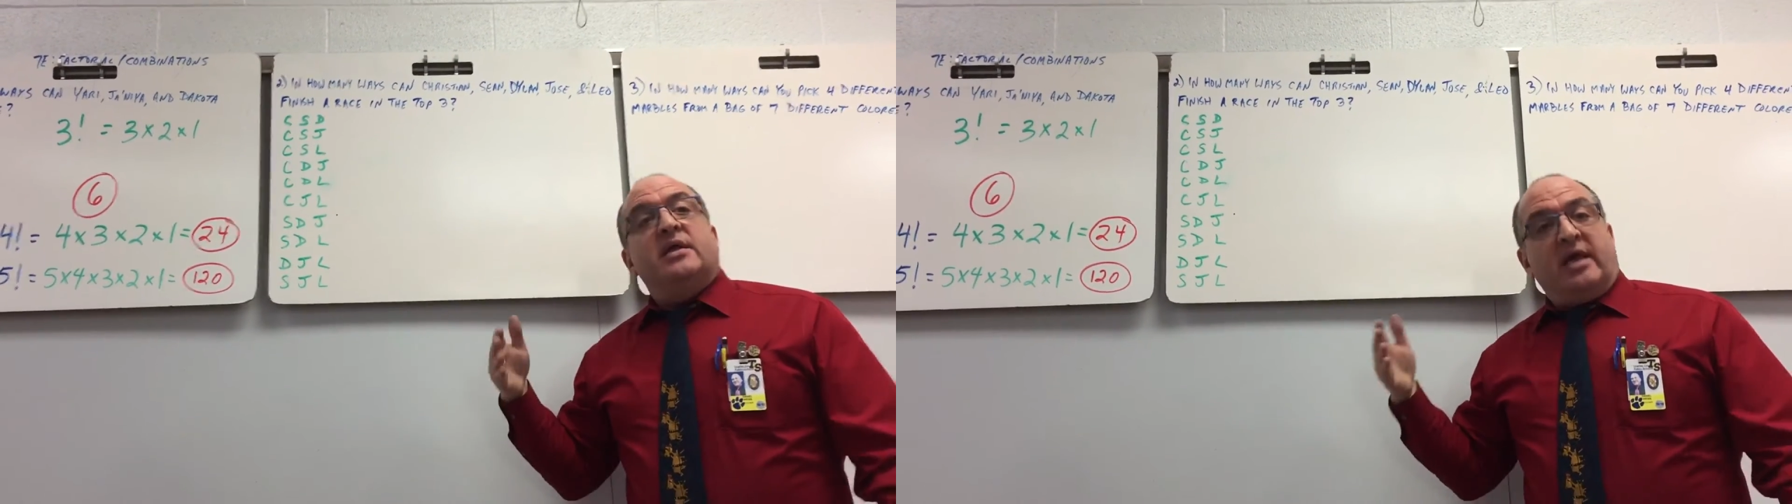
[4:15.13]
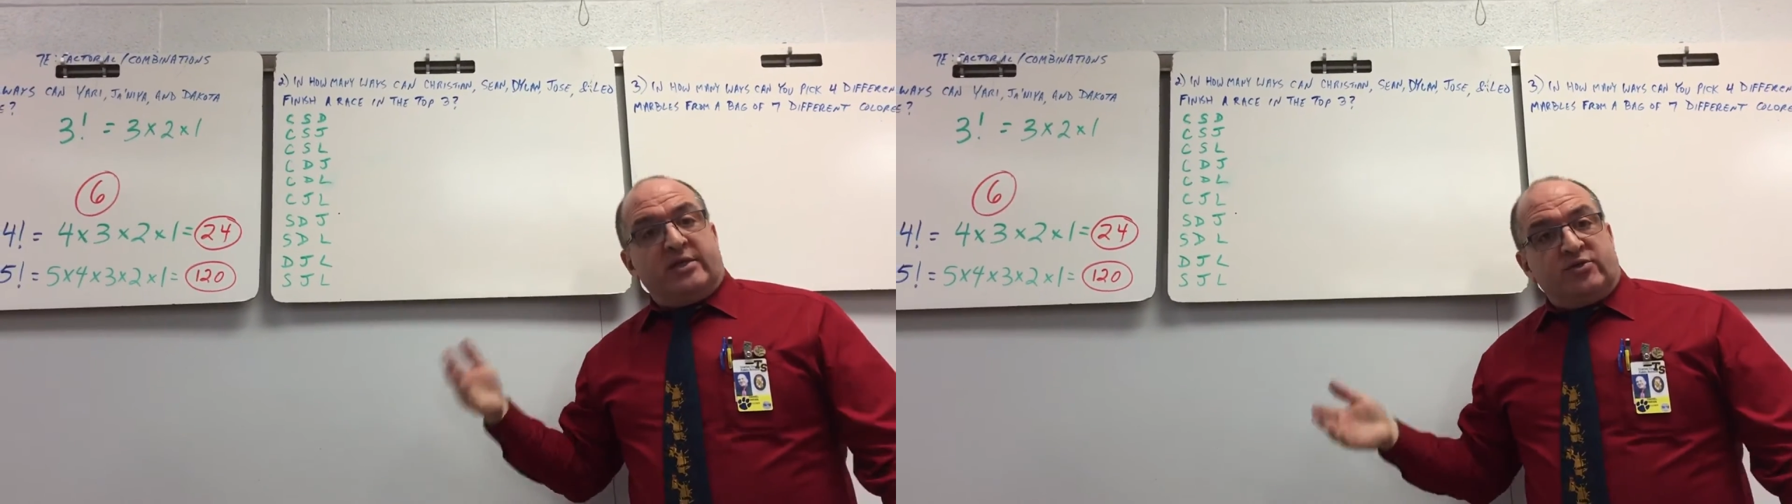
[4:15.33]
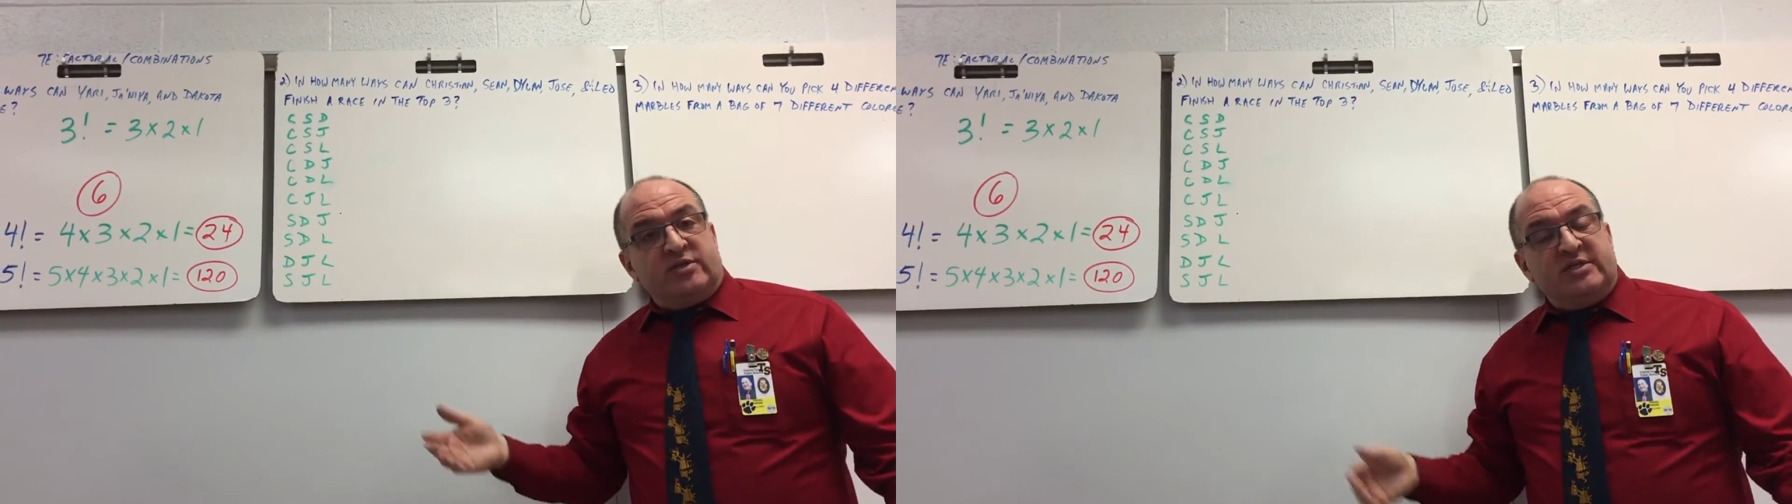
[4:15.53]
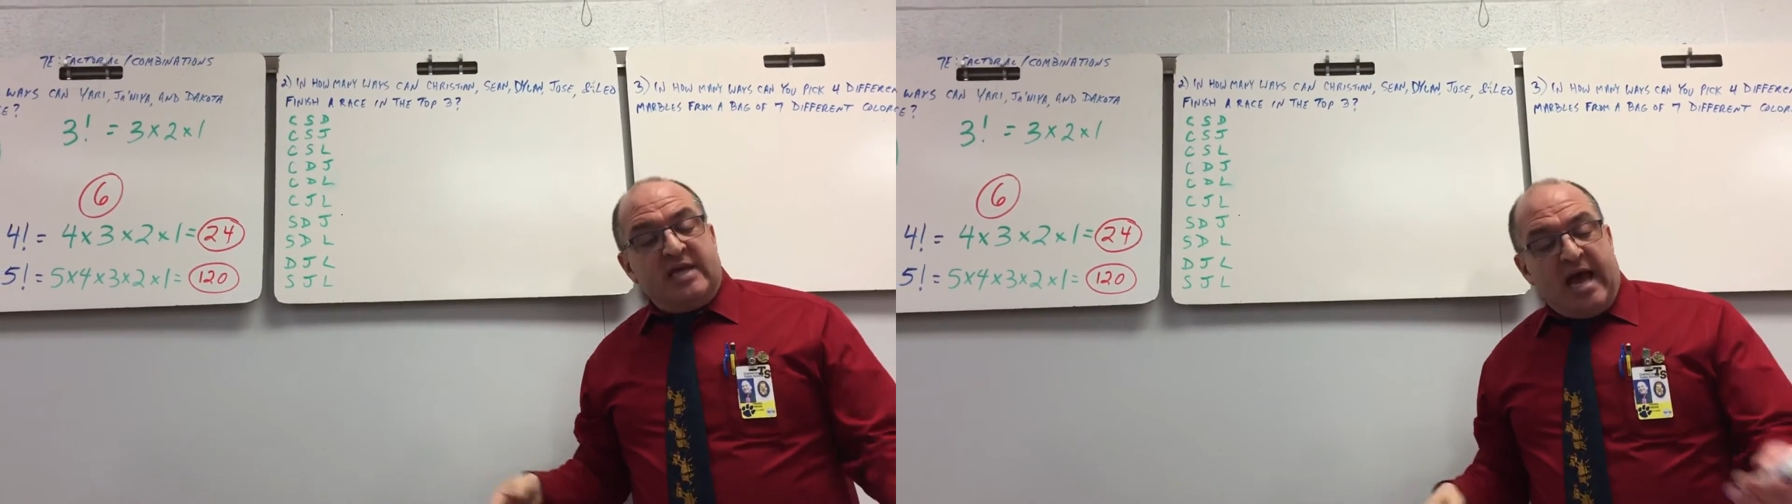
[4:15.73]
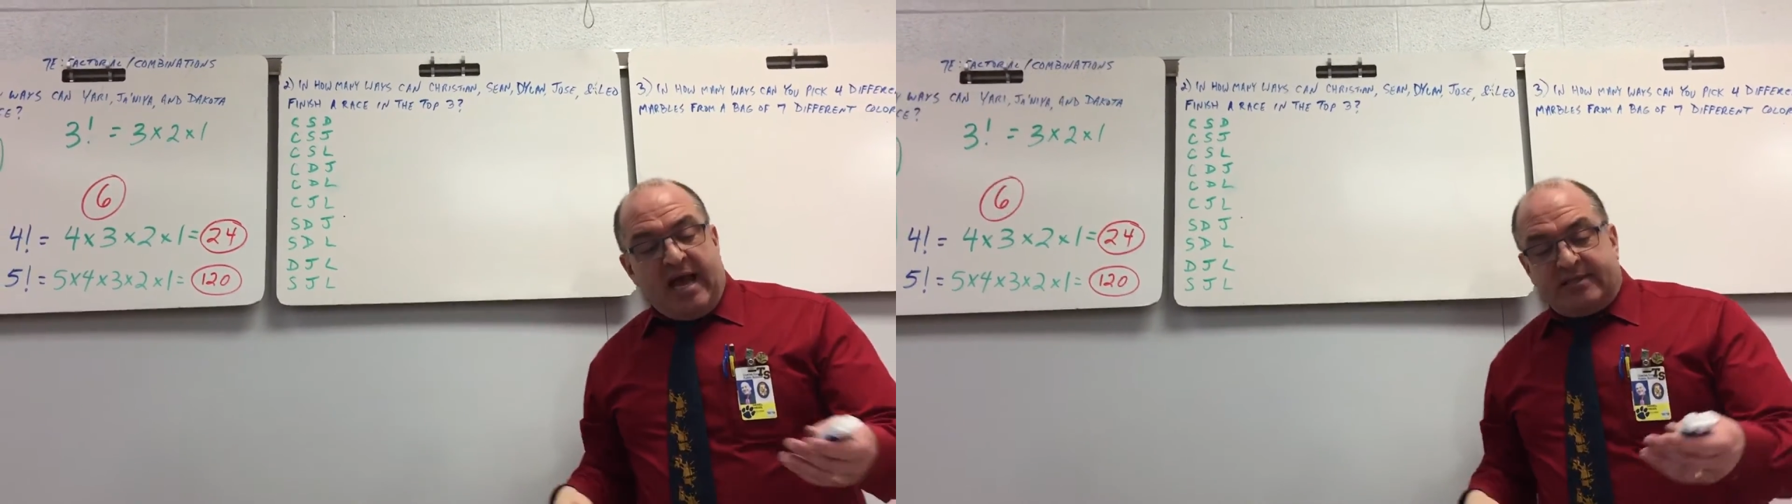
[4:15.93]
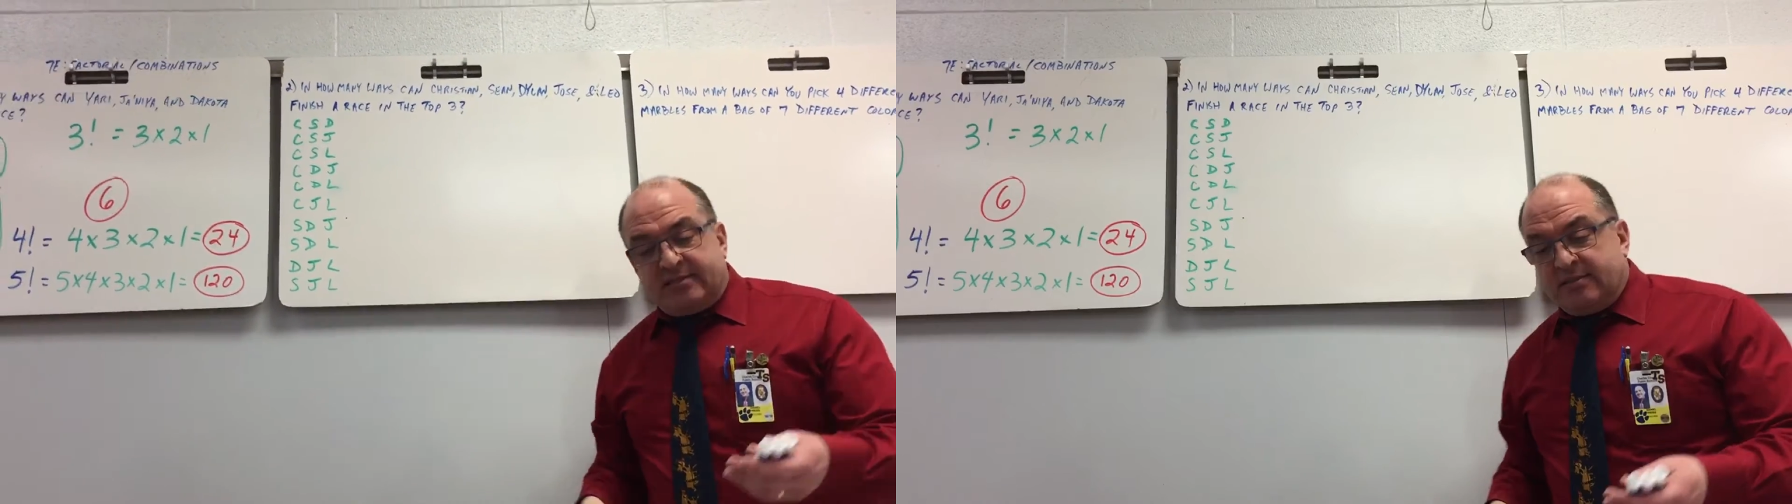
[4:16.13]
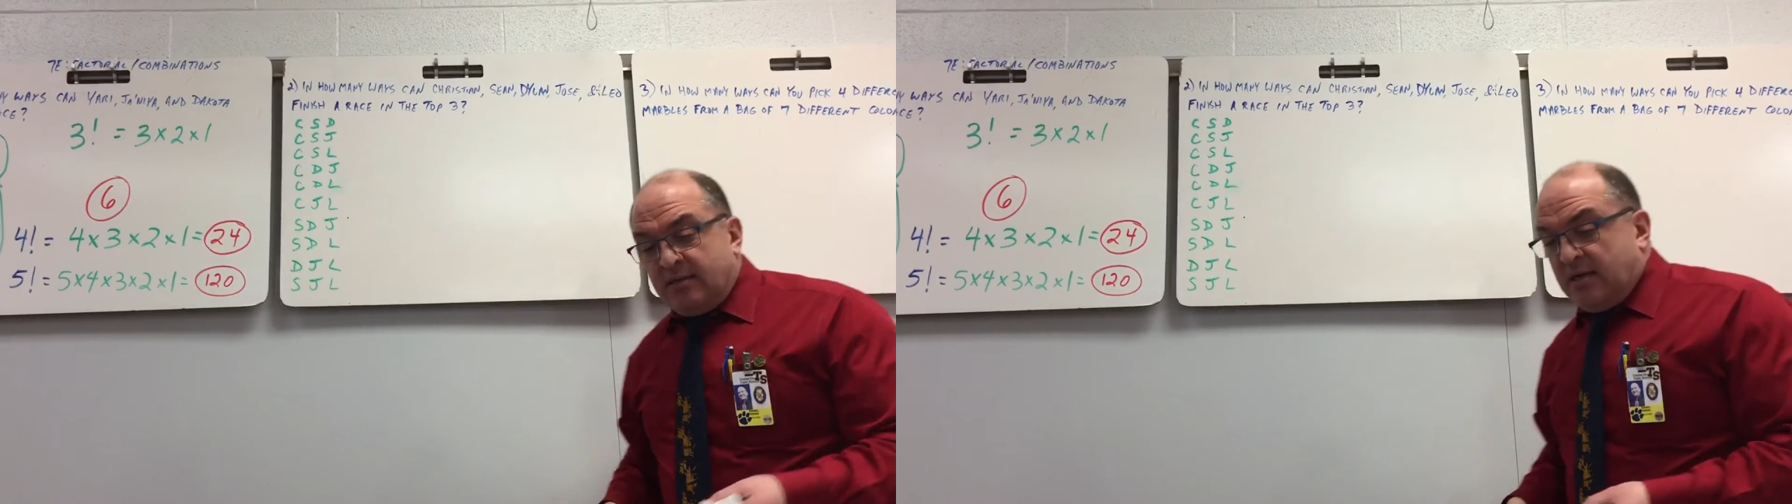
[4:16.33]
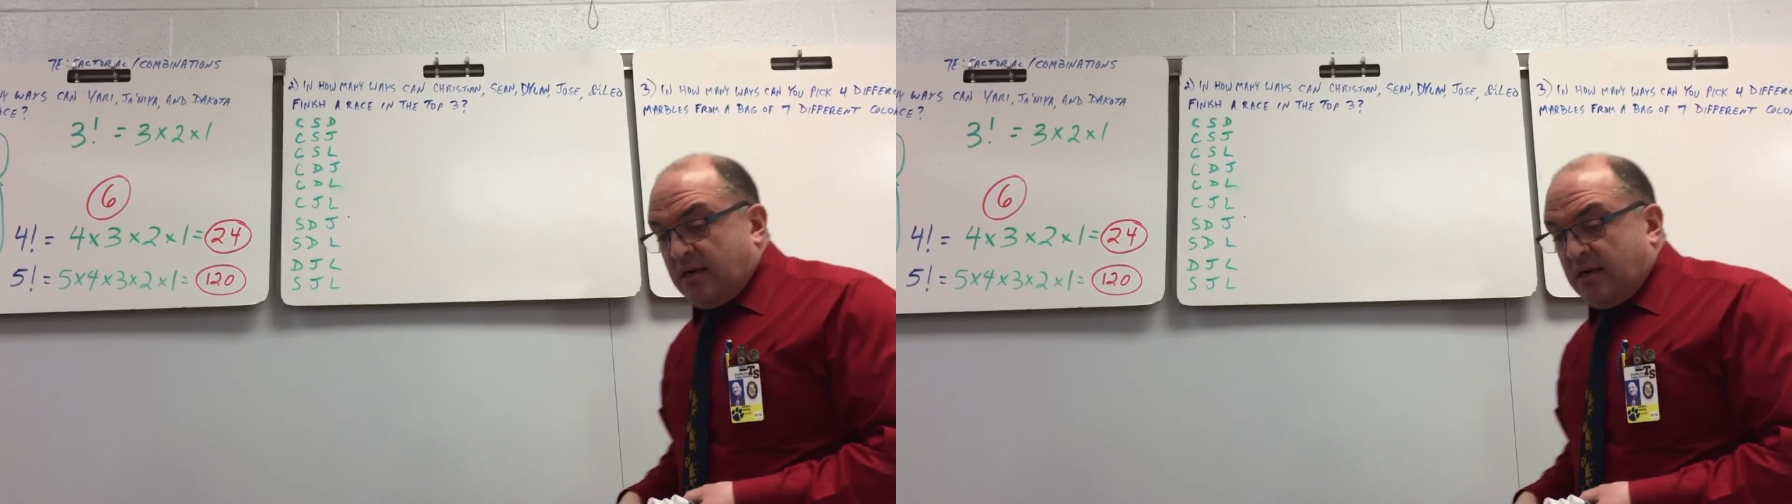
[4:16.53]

The answer is yes.